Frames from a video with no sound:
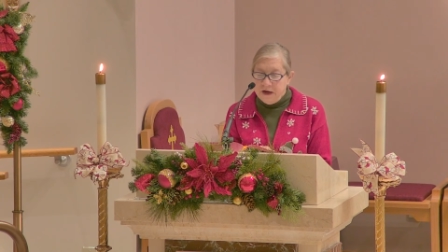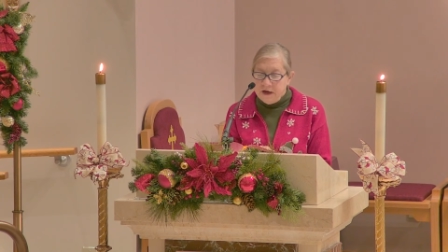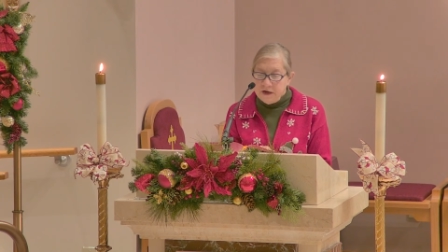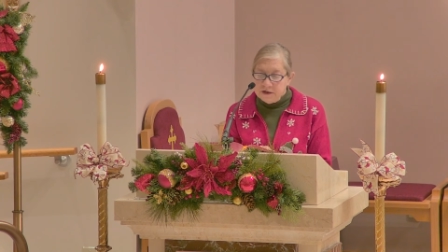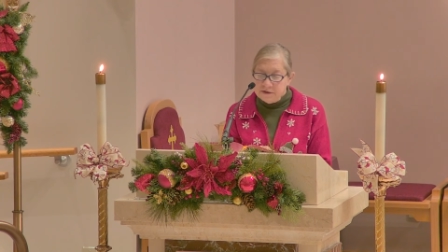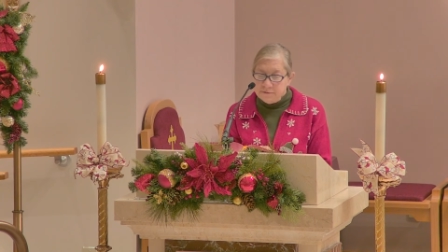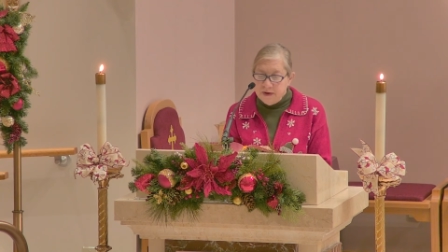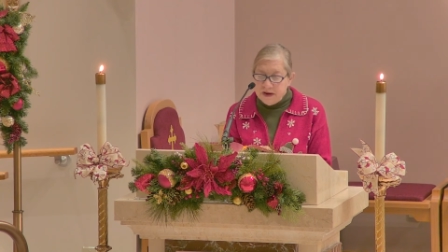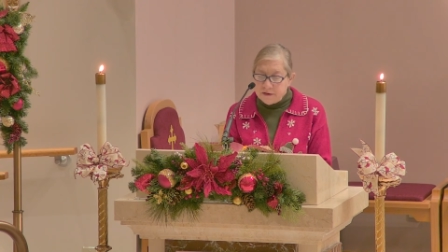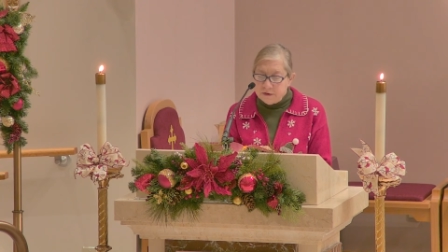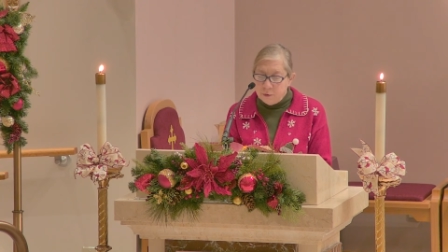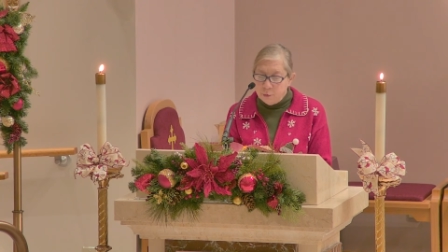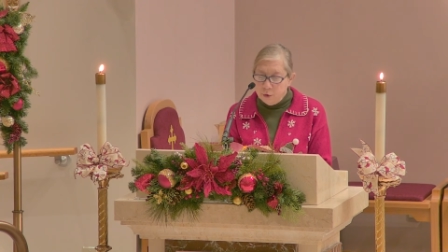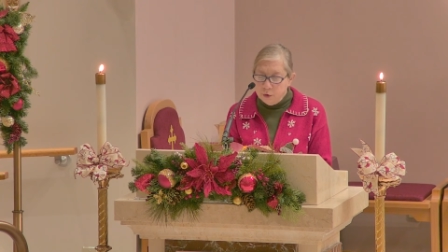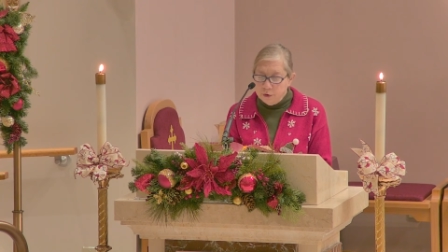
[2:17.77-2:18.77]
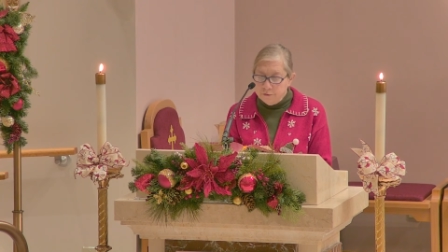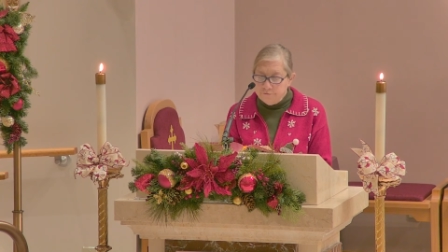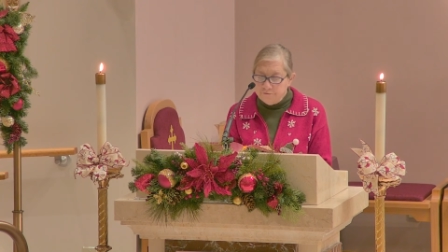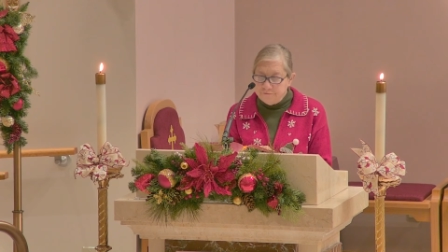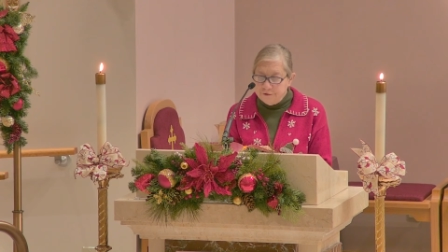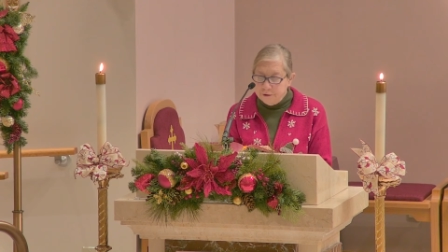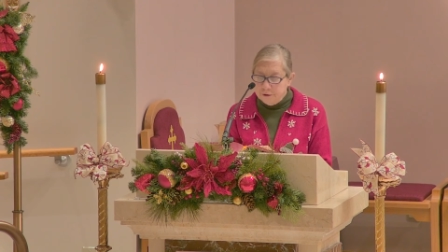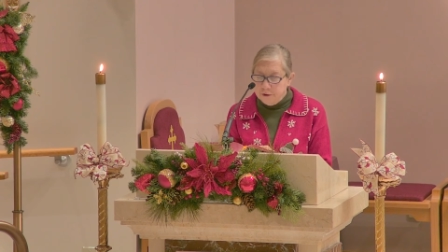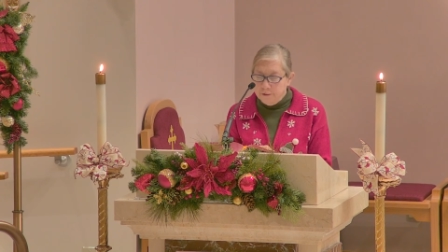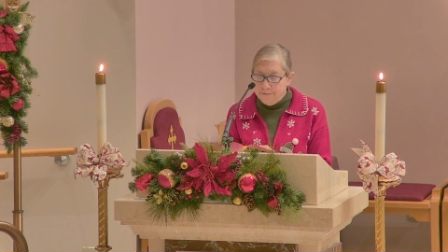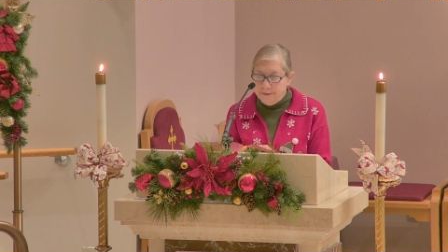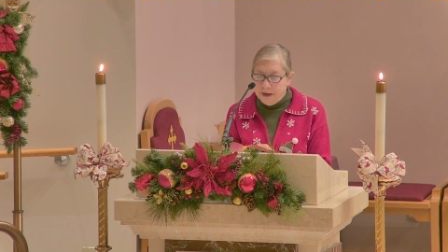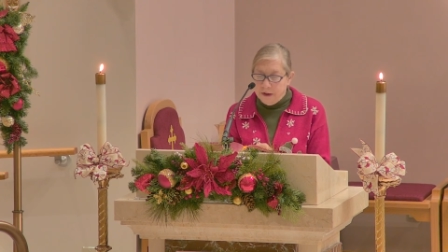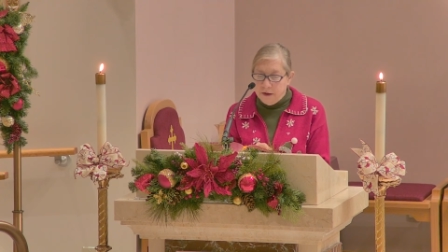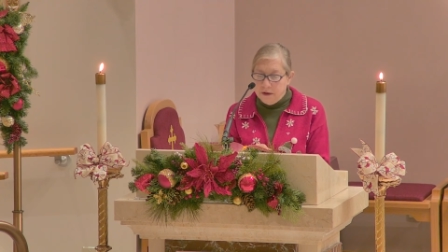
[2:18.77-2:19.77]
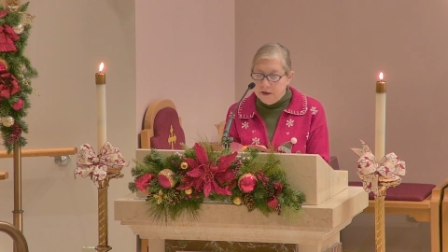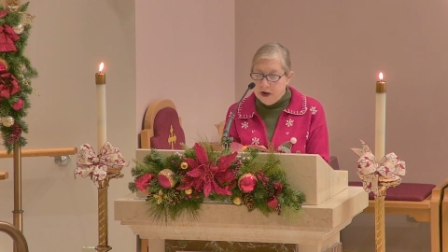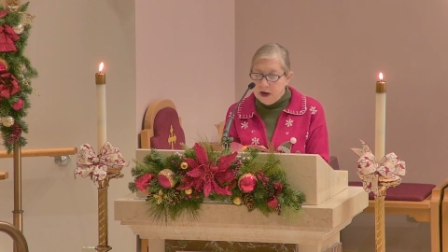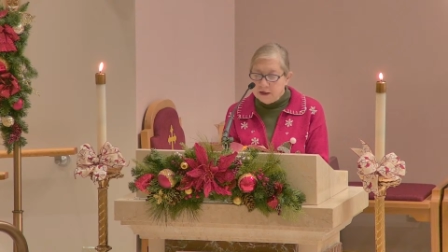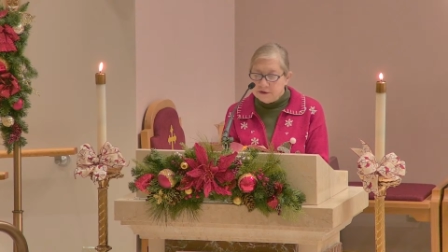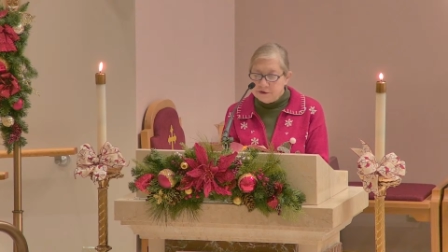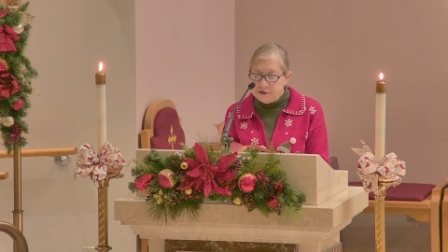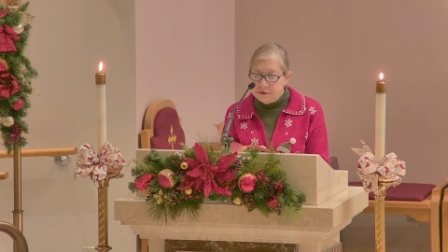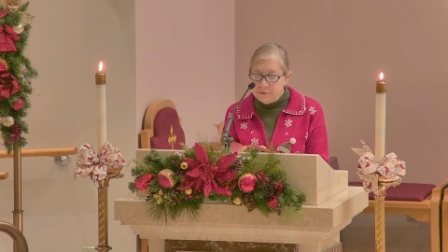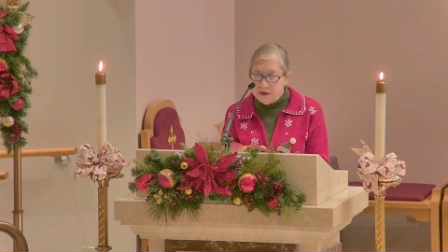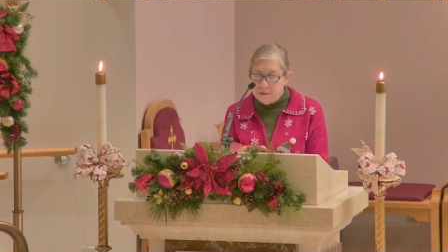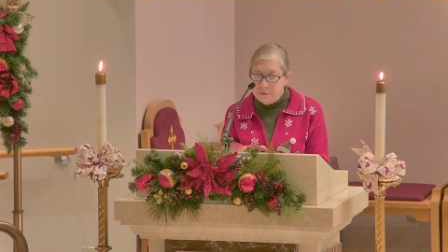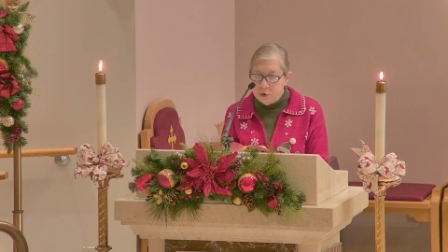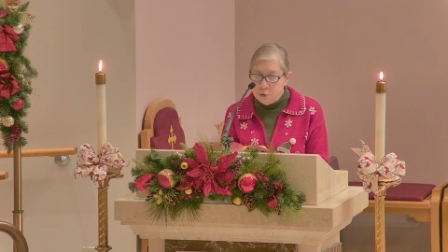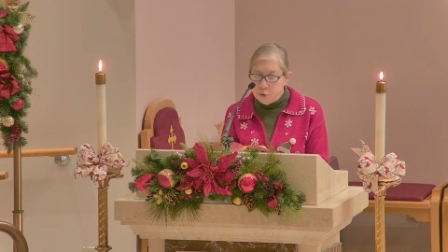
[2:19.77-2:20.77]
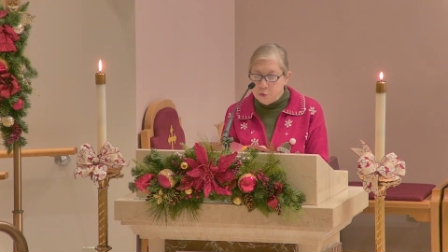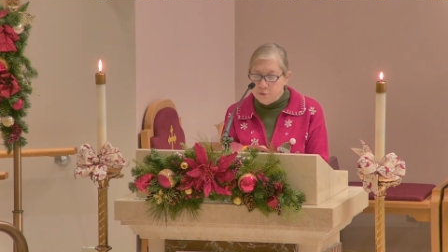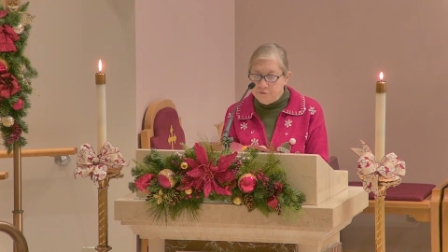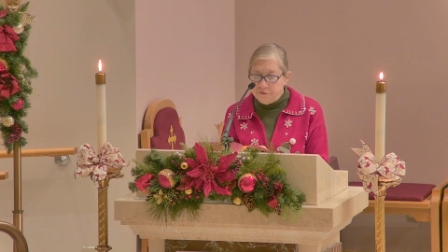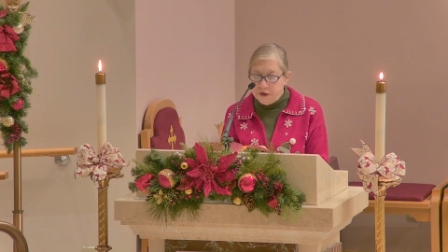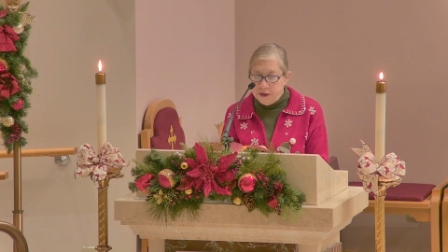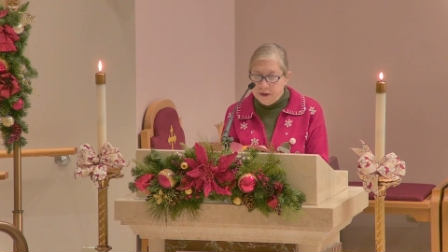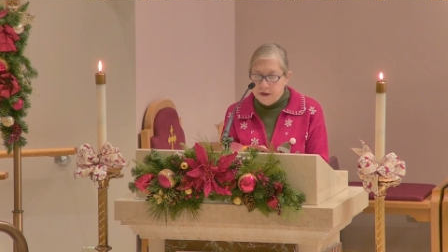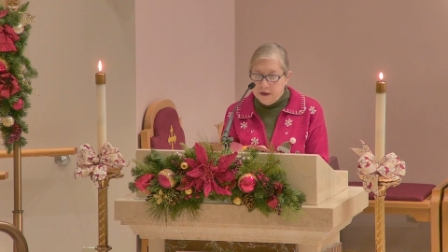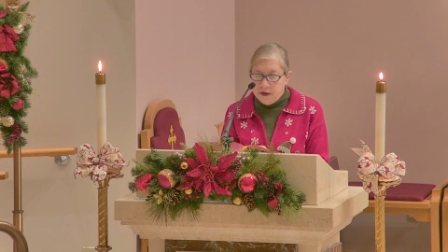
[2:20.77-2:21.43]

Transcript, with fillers: He has made the world firm, not to be moved.